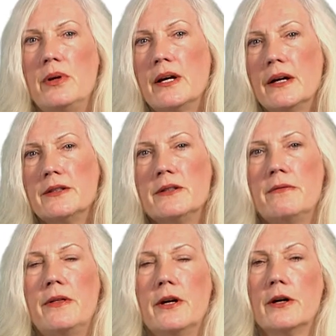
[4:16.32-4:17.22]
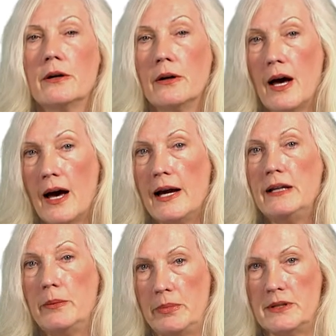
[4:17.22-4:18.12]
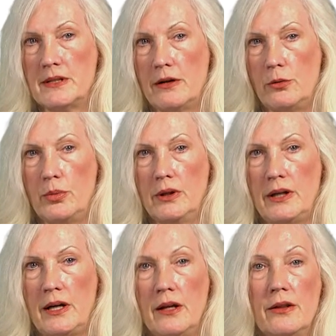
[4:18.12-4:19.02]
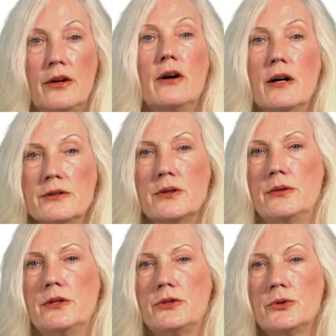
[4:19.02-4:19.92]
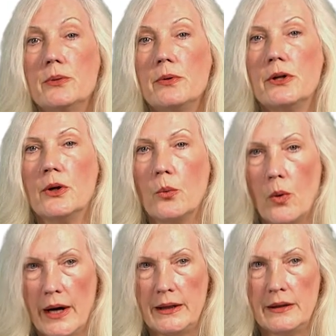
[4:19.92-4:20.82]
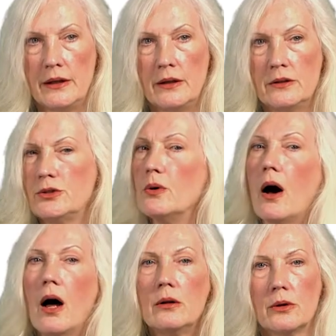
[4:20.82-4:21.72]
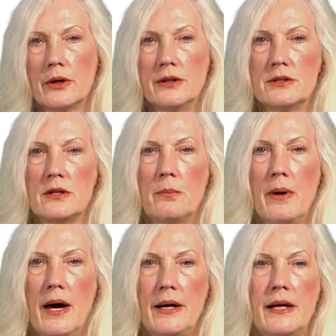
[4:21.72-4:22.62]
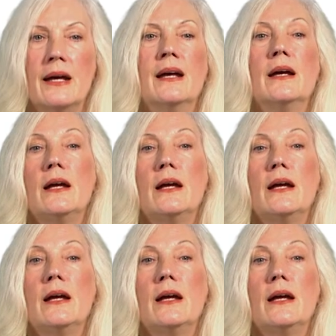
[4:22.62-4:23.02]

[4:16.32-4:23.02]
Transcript: Because of their high lipid solubility, they're also distributed widely to all organs of the body,